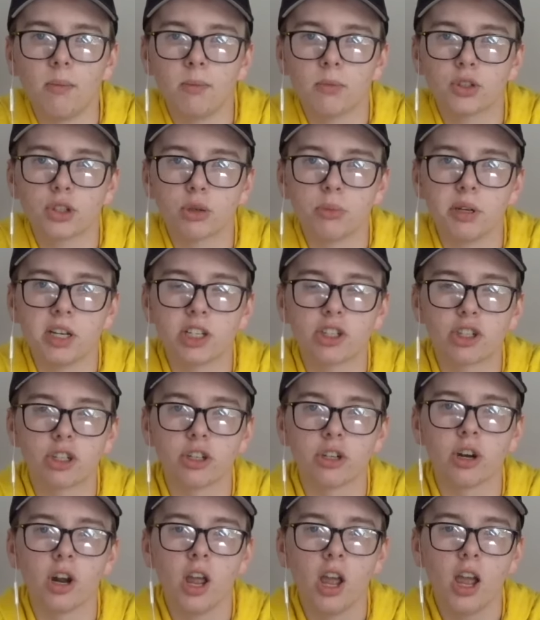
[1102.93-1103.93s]
So make
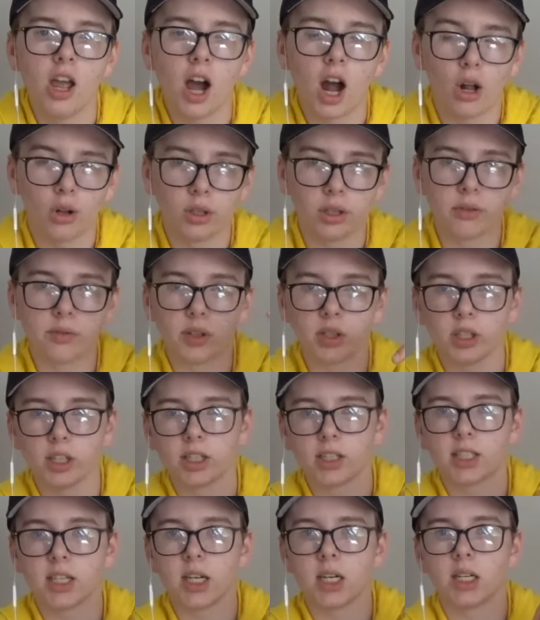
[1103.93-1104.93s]
sure, I'll leave a
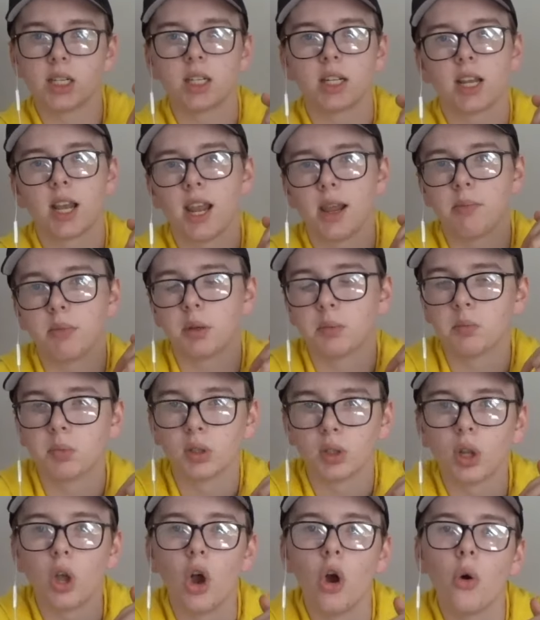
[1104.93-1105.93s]
link to Inked Gaming
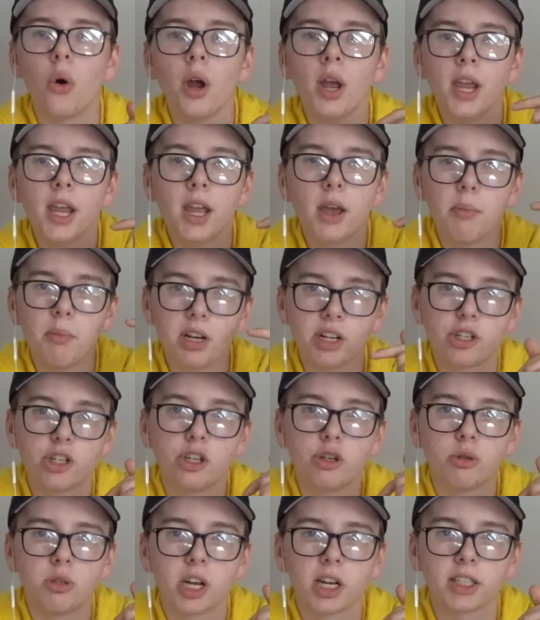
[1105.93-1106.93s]
below. Make sure
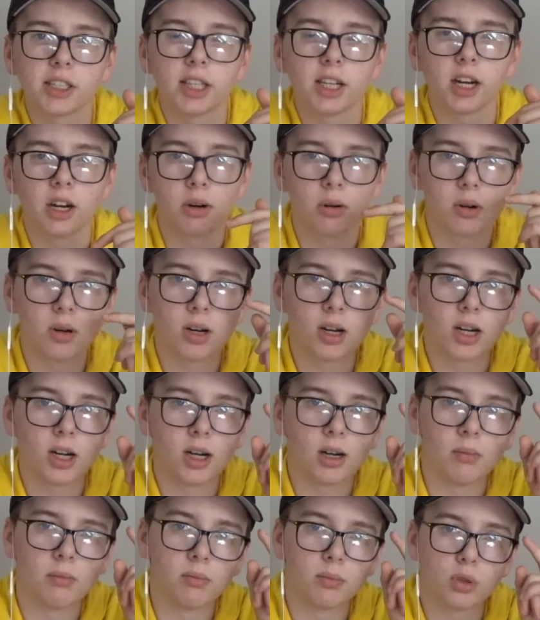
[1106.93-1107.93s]
you check that out.
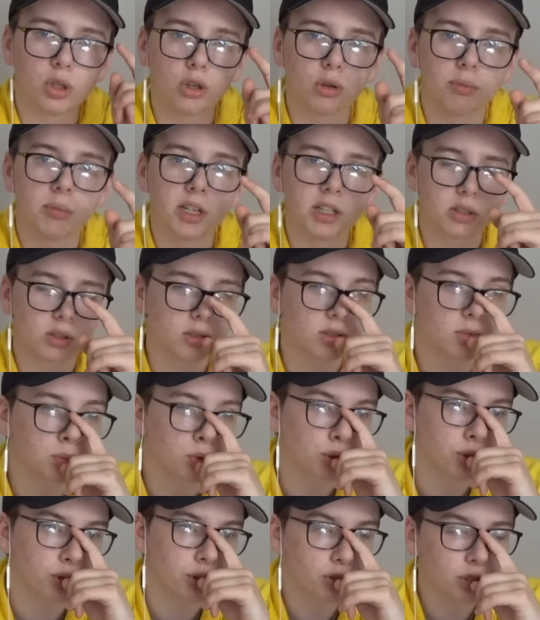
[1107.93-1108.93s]
You're immensely
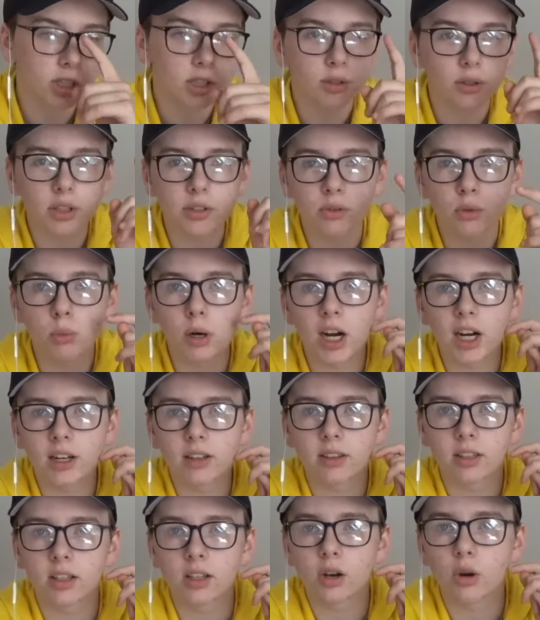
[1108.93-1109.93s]
supporting the channel if you buy
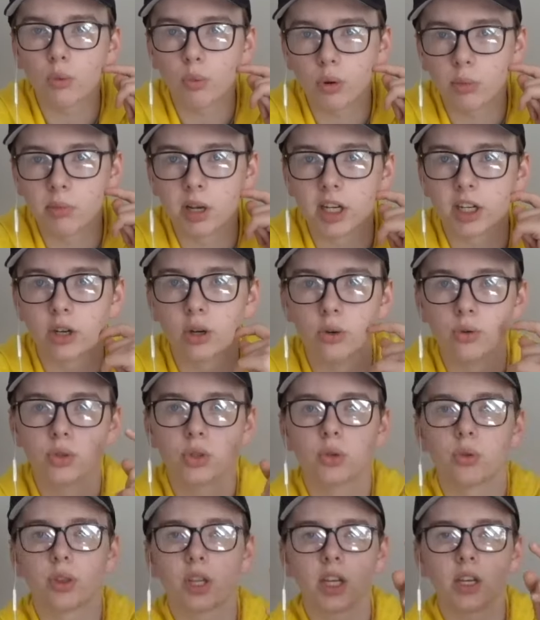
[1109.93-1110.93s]
anything with my code.
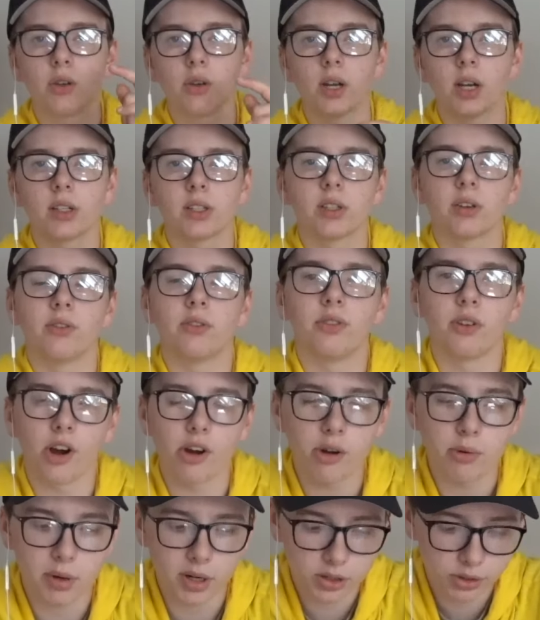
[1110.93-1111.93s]
So thank you guys
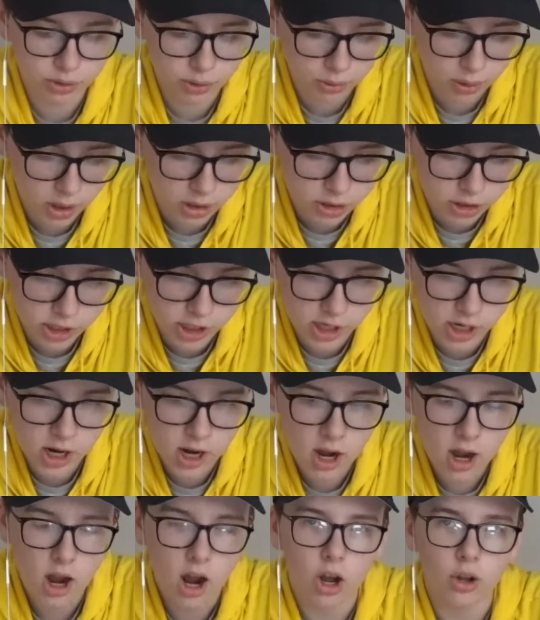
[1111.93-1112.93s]
very much for watching.
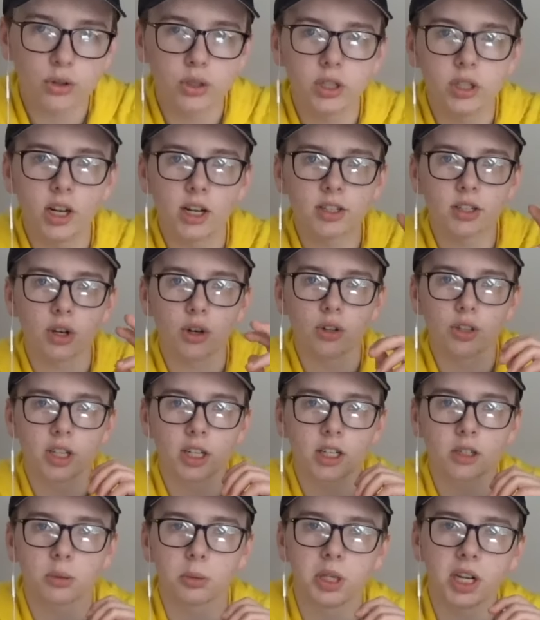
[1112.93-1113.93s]
I'll see you guys all in the
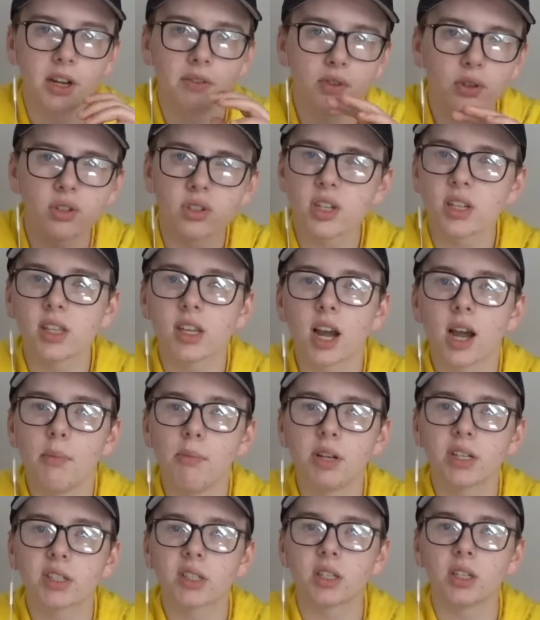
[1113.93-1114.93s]
next one. If there's anything I
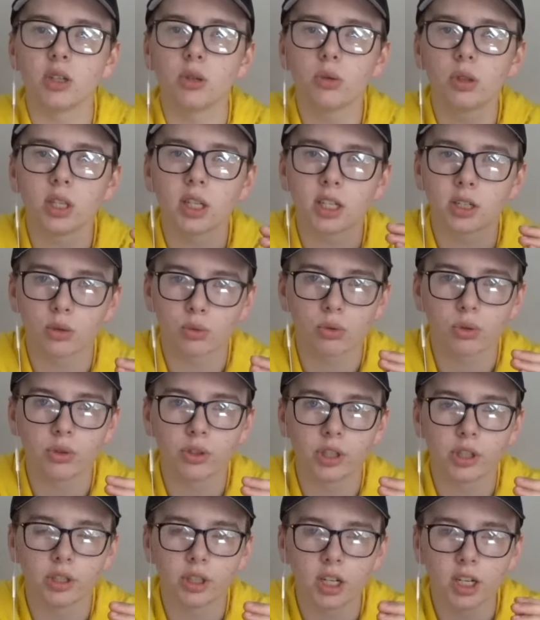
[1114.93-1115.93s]
missed that you think is
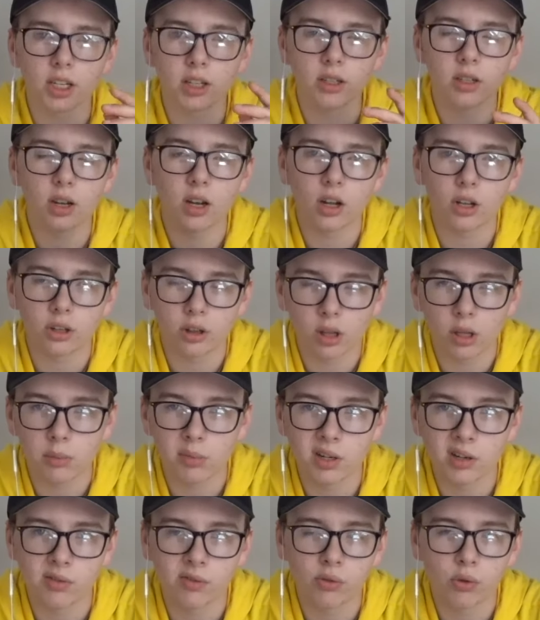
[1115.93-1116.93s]
really good in
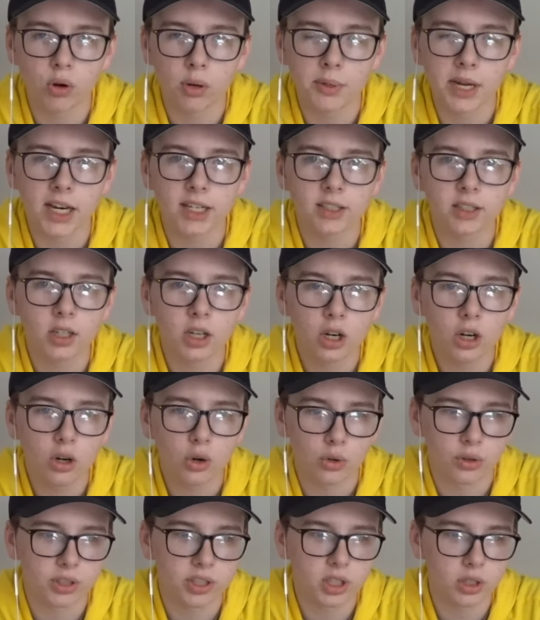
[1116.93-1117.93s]
limited format
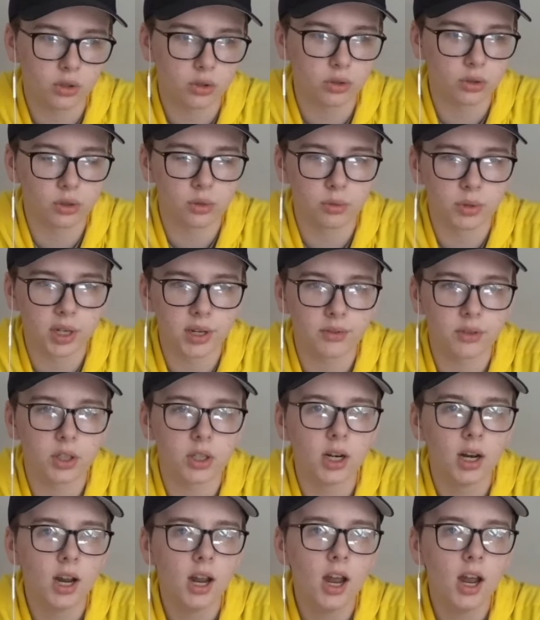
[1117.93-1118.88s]
or sealed or whatever,